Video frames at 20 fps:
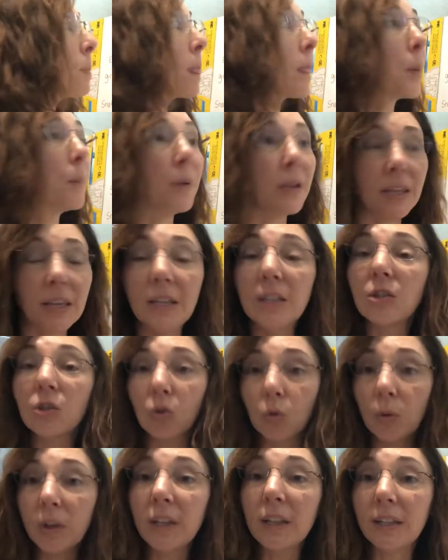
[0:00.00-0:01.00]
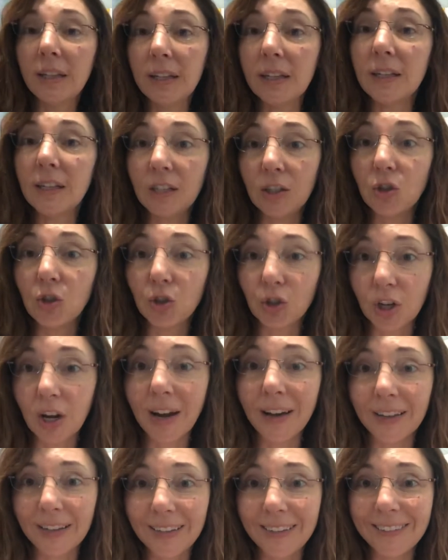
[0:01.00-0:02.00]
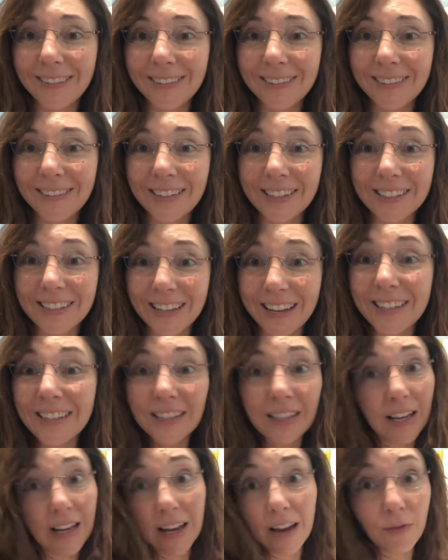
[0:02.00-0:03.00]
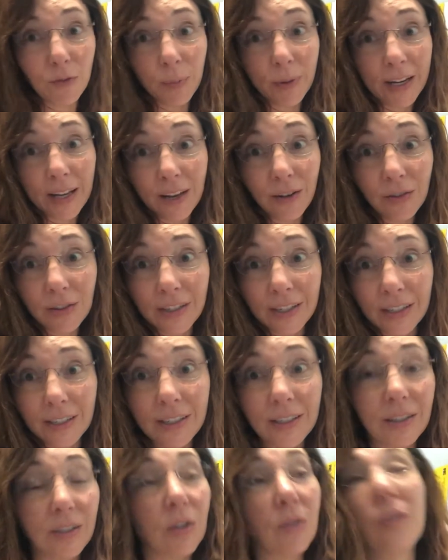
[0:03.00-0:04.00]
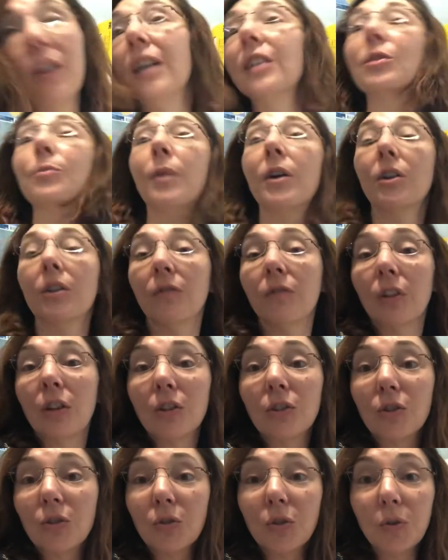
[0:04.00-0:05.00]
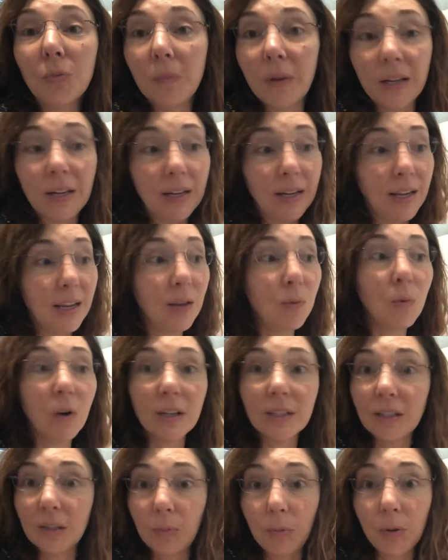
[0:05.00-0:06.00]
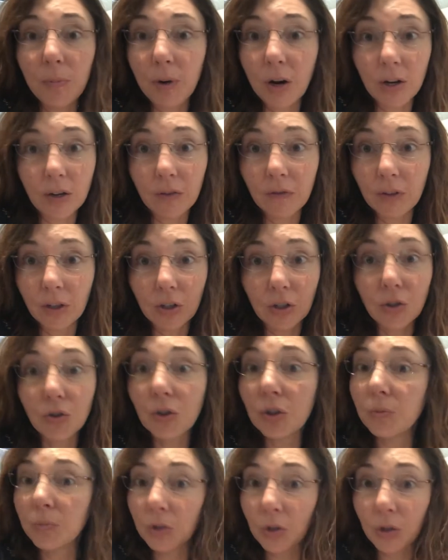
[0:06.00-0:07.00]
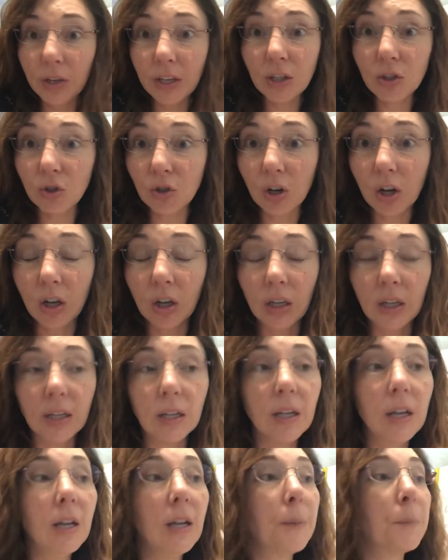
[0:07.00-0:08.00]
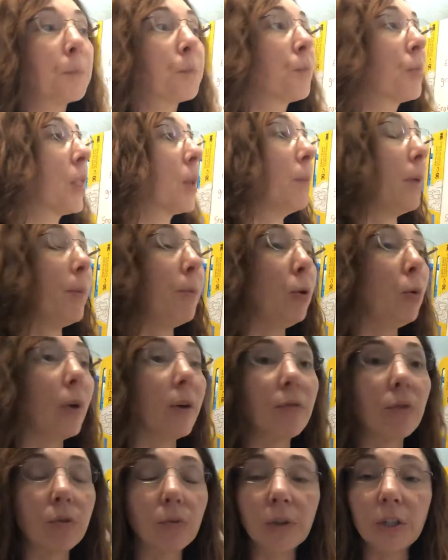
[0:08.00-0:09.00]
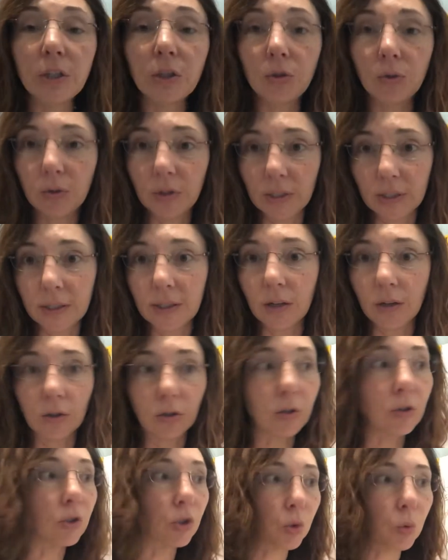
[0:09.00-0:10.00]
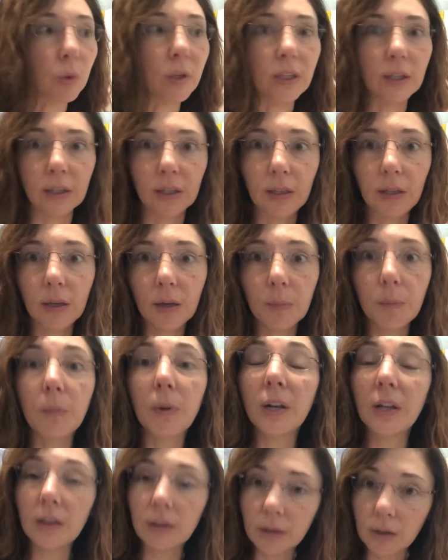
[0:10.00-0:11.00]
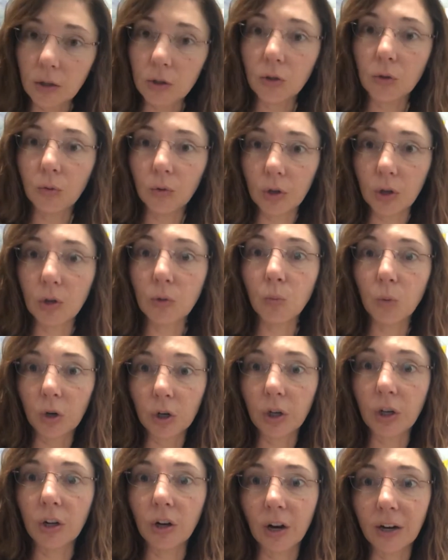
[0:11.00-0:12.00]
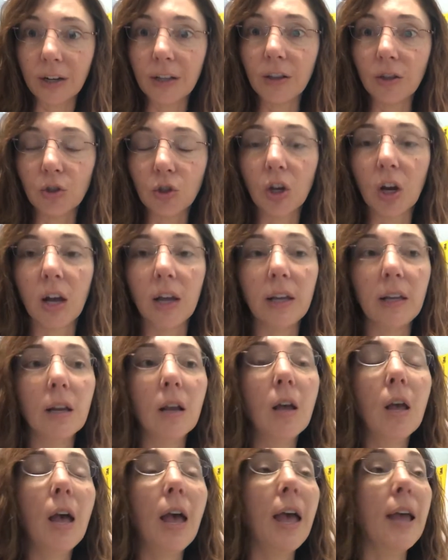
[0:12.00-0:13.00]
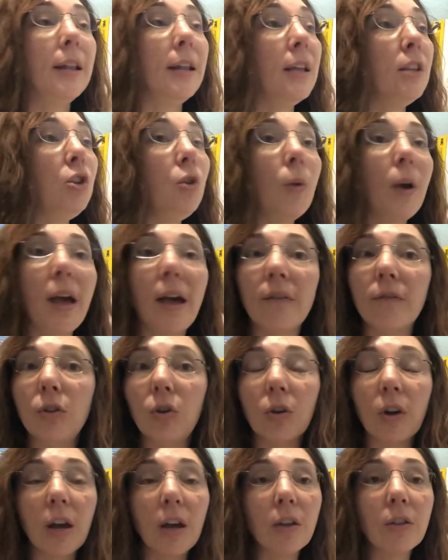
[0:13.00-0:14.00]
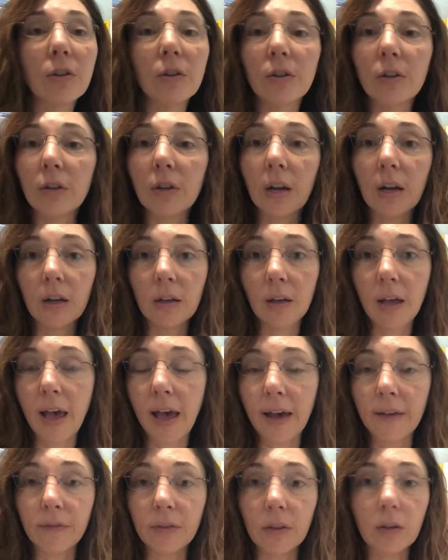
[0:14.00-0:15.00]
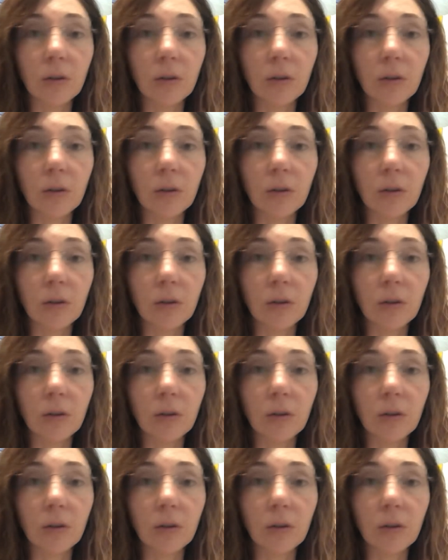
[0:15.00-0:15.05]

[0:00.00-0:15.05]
but he's squiggling and he's trying because everybody else is, so that's part of large group, and he wants to be part of large group, so he's drawing. Maybe you have 3 students that are squiggly, but they're working on it, they're trying. And then you have your other half of the